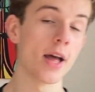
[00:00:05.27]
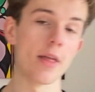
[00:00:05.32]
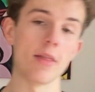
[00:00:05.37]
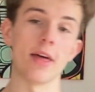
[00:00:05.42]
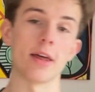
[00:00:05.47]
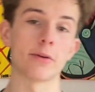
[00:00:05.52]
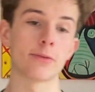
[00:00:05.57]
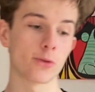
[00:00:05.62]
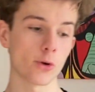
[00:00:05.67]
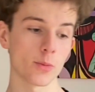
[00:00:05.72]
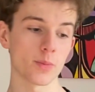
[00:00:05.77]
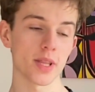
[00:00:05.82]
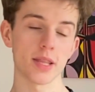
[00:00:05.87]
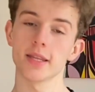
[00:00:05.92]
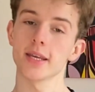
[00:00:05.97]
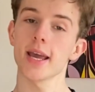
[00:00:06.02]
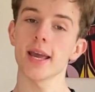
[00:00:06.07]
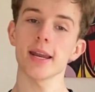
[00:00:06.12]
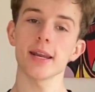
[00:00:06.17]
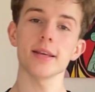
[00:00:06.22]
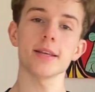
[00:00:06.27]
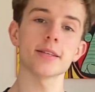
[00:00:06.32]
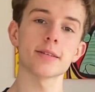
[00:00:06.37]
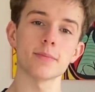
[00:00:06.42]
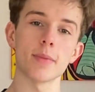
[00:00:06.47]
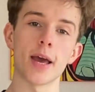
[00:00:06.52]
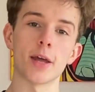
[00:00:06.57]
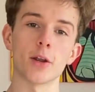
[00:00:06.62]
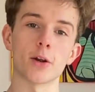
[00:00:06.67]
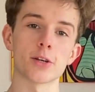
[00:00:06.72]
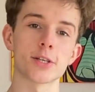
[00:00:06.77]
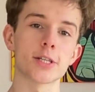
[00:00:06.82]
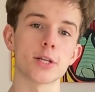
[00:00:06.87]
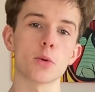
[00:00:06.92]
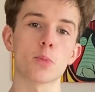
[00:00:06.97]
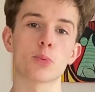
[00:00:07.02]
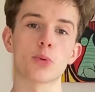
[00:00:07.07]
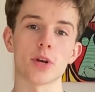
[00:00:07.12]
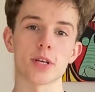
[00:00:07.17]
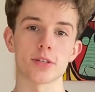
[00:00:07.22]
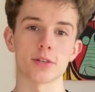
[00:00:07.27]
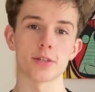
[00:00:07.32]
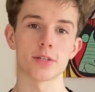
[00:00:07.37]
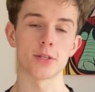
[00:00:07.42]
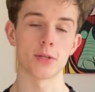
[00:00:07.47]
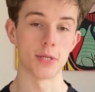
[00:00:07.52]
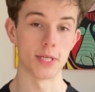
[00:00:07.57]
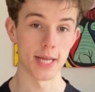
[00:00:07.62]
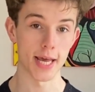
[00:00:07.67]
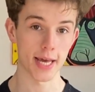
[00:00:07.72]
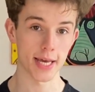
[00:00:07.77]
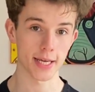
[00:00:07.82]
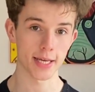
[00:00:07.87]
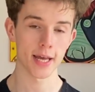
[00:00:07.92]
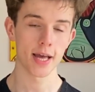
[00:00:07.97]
that formed in the 80s and are still present today,